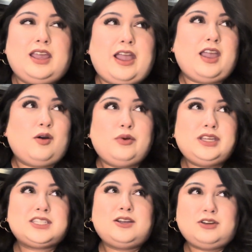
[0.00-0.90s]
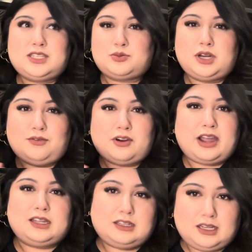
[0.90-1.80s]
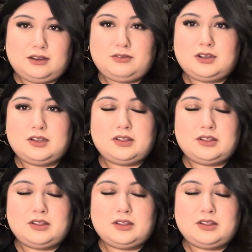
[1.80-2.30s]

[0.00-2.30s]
I always notice whenever I leave,